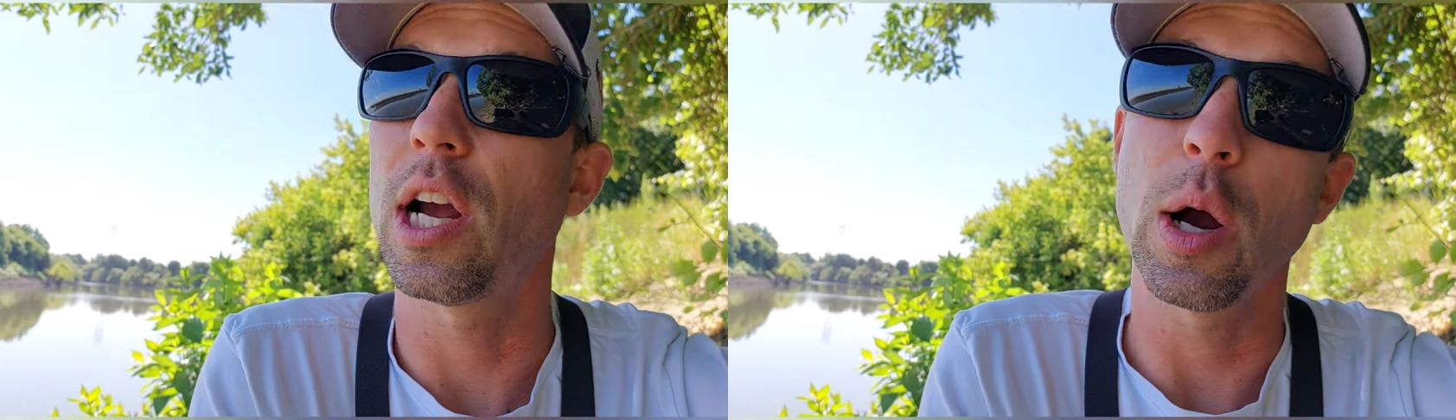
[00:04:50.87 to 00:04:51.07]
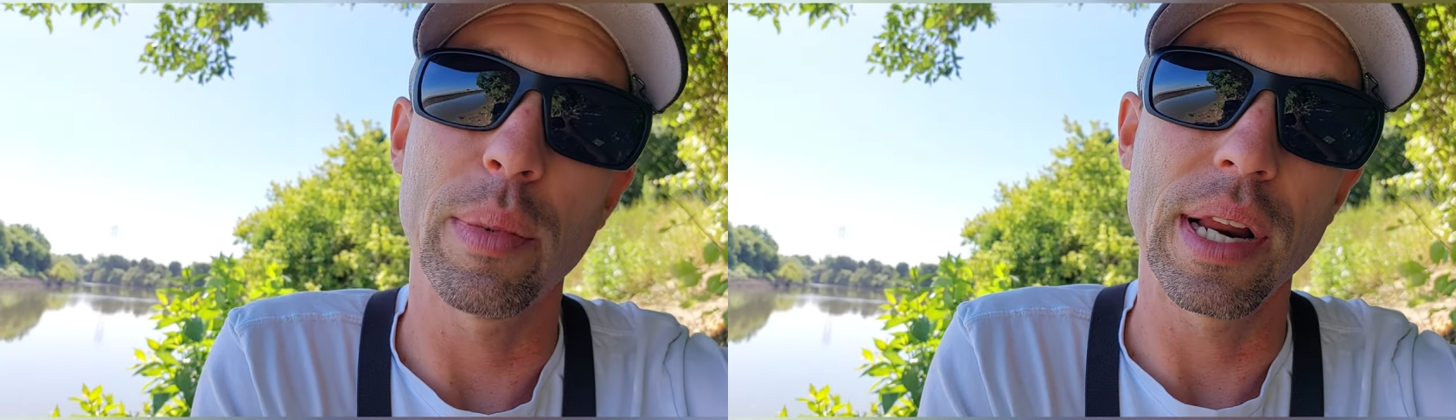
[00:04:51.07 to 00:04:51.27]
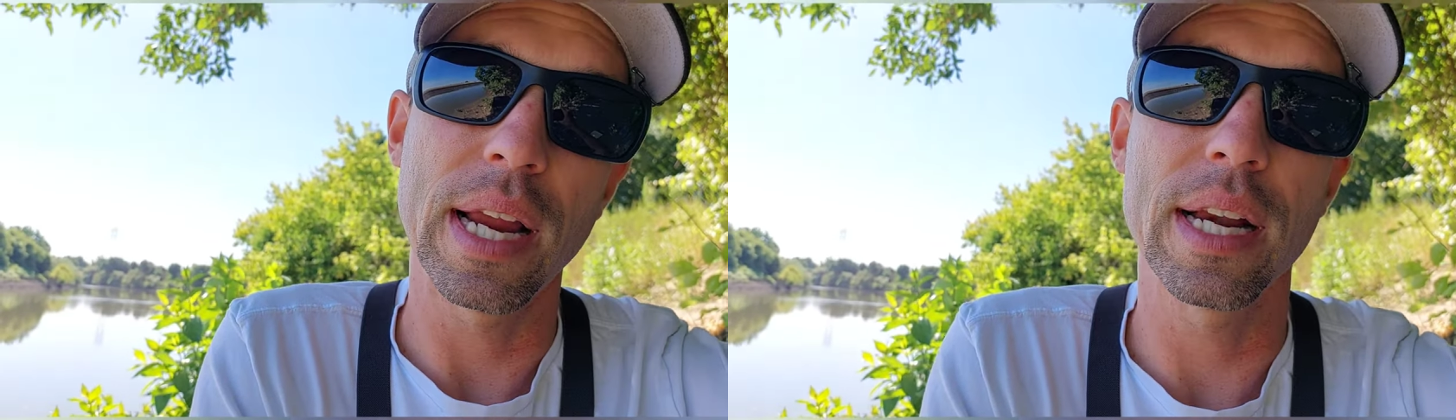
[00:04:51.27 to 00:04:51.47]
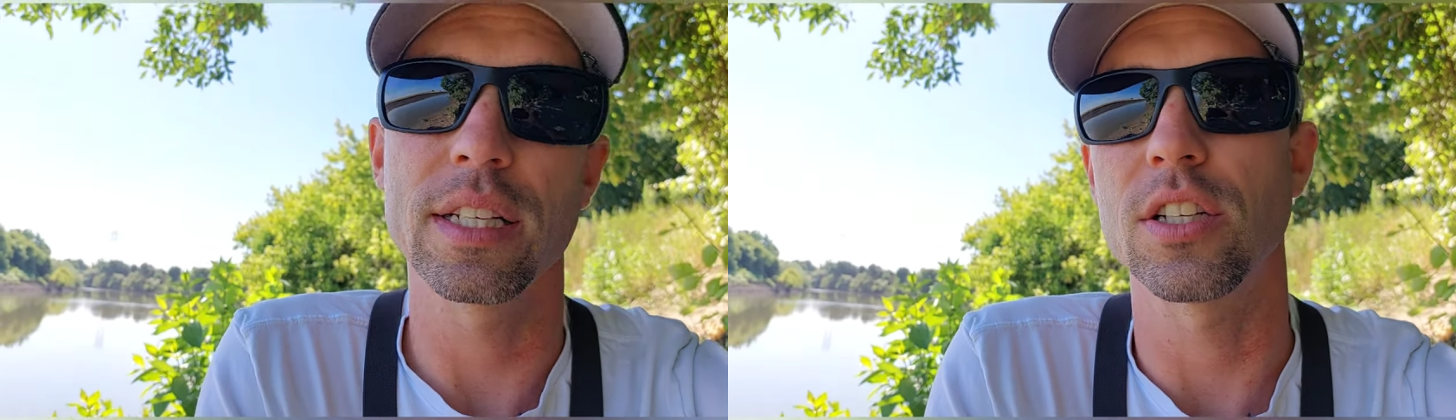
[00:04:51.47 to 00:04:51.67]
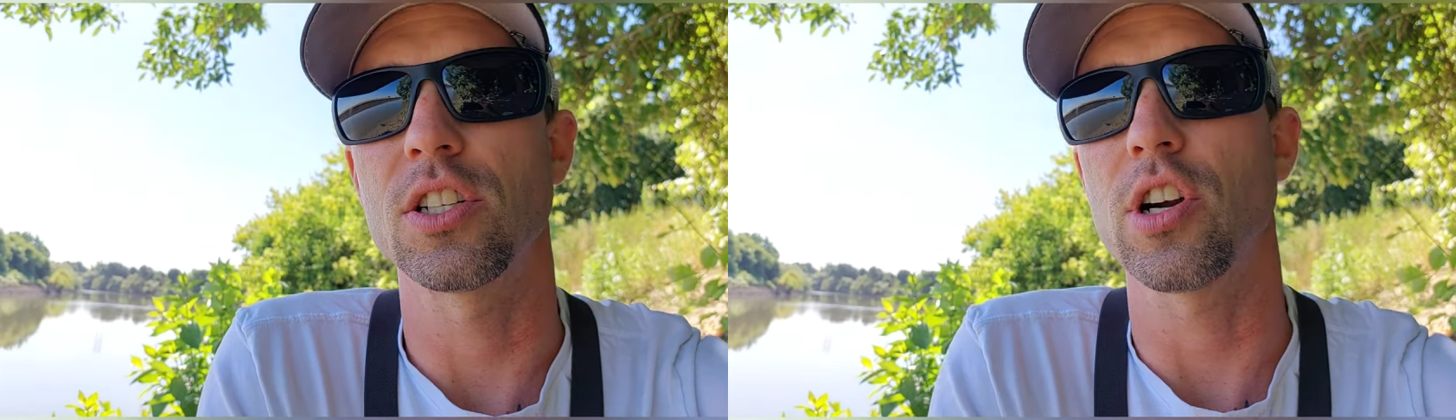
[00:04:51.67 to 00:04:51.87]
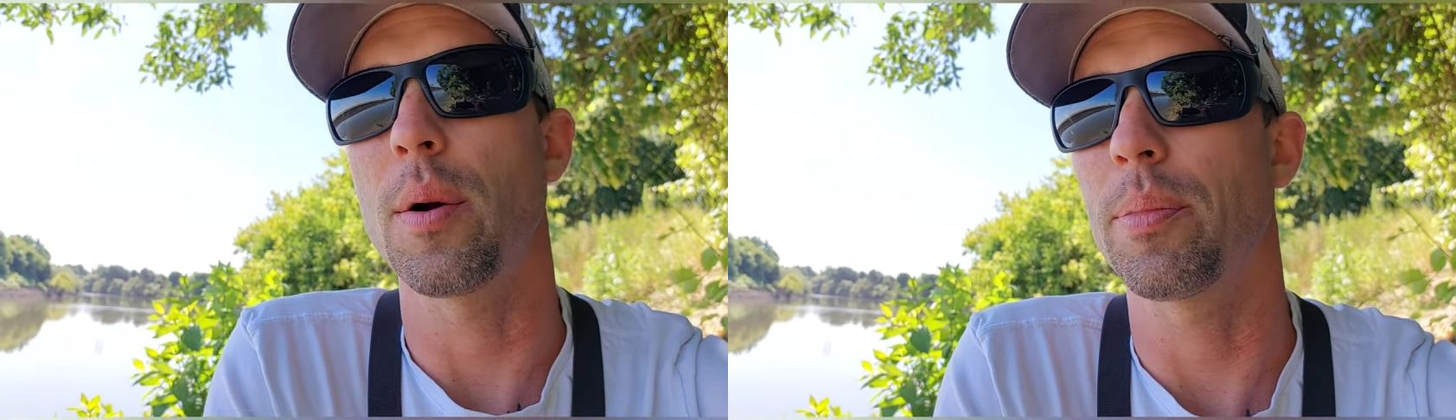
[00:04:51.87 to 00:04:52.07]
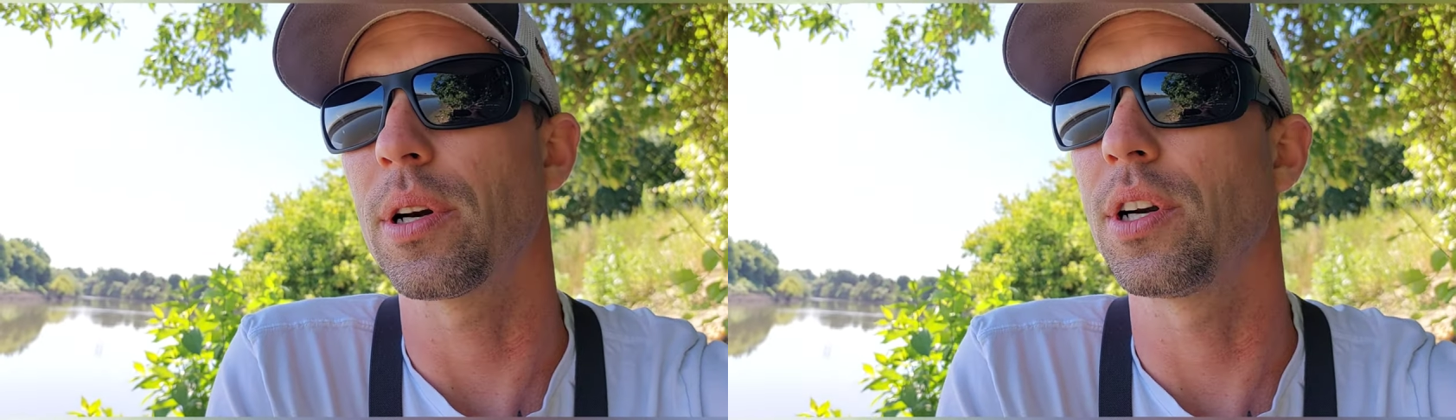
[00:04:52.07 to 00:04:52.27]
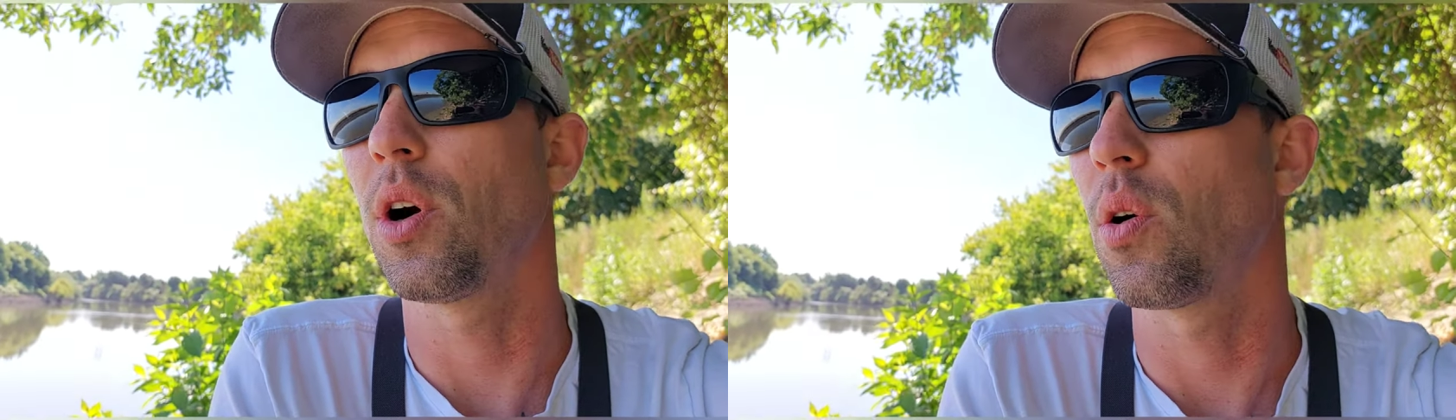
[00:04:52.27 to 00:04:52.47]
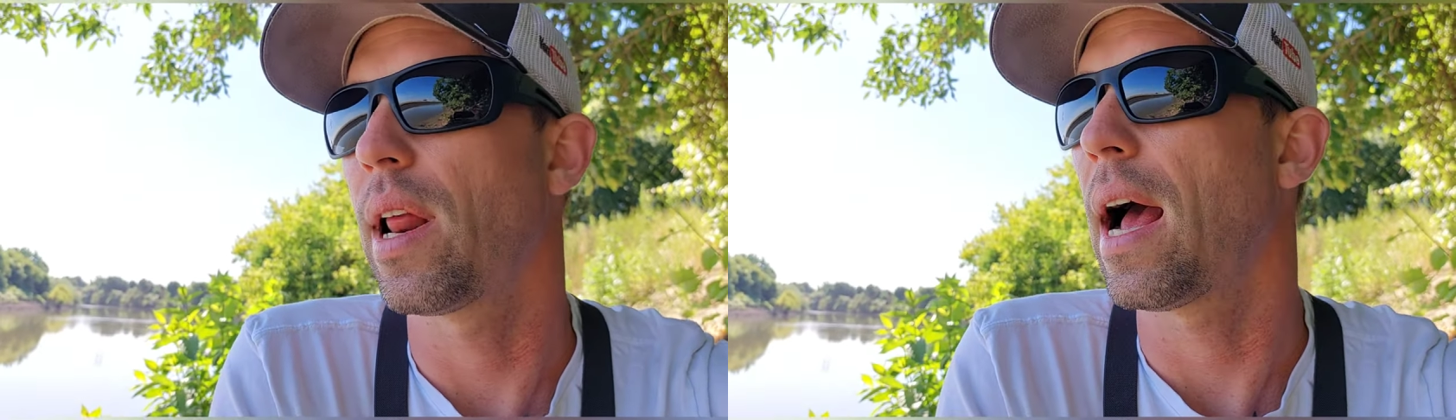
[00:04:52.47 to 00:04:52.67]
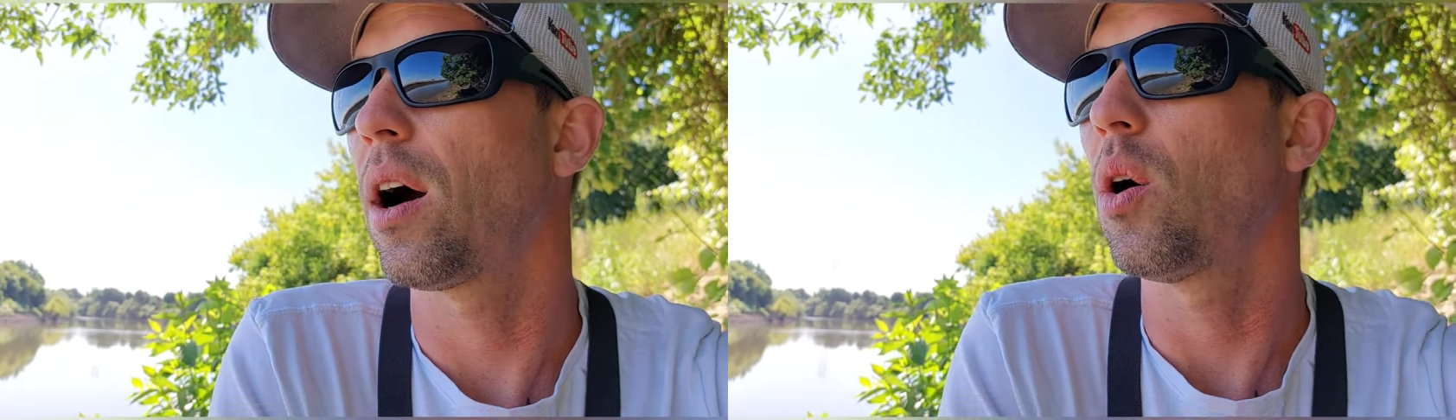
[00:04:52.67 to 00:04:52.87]
coming in as the striper going
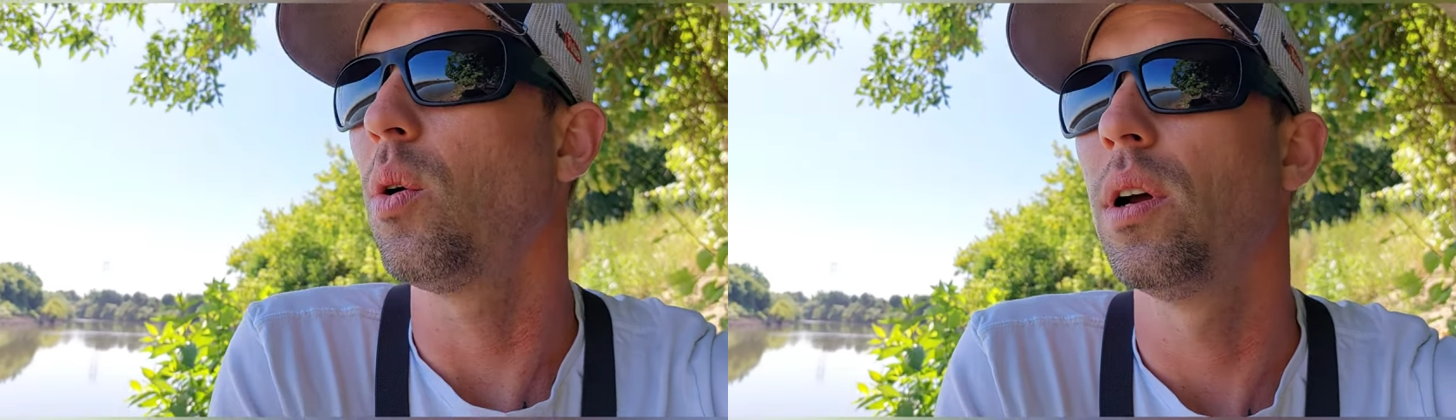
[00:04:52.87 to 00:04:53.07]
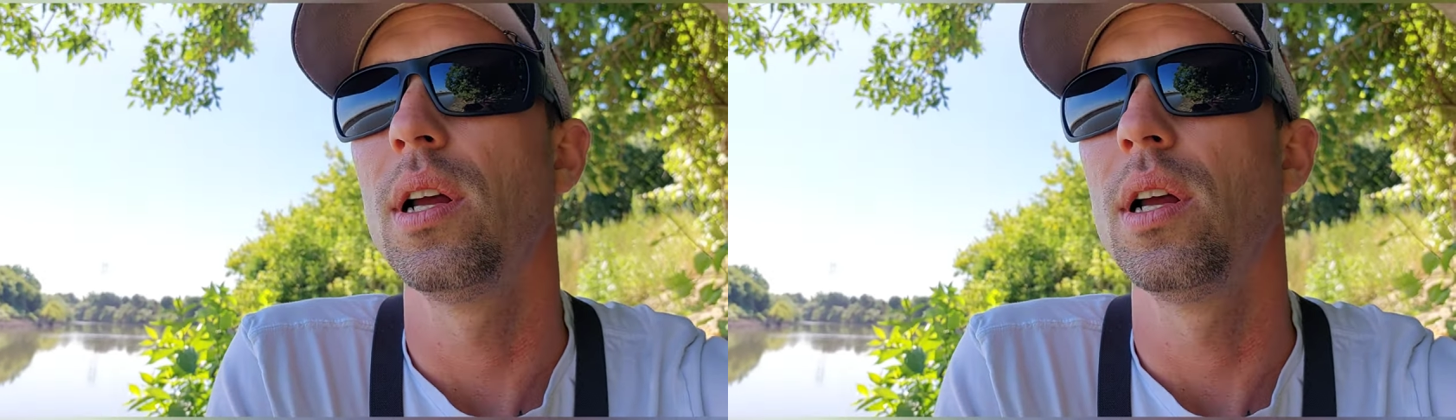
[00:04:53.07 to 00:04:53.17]
out.